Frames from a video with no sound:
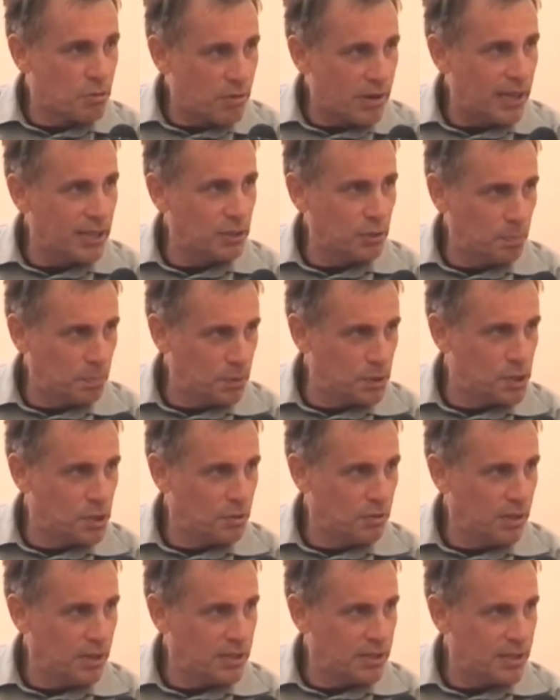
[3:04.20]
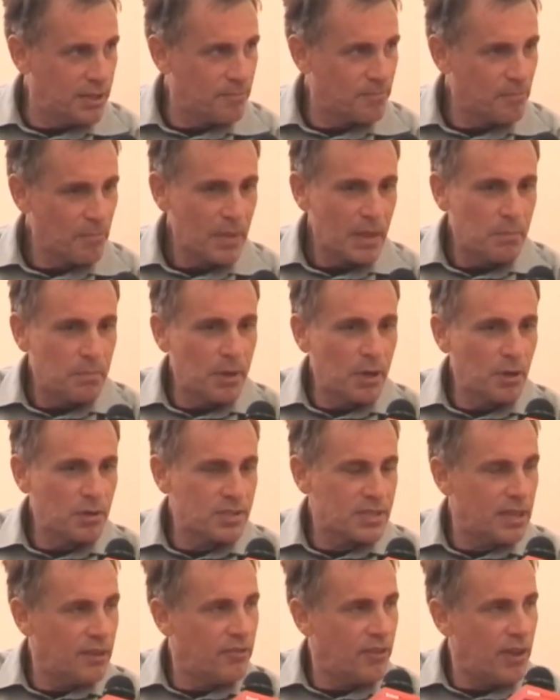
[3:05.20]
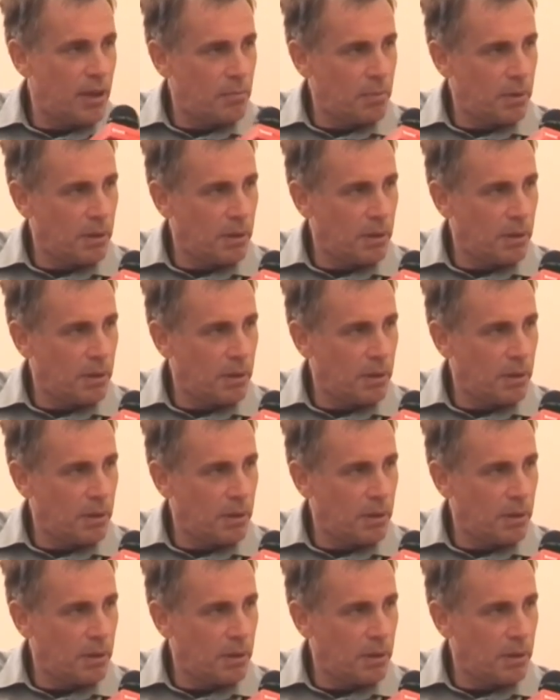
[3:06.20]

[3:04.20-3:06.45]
a great opportunity, because if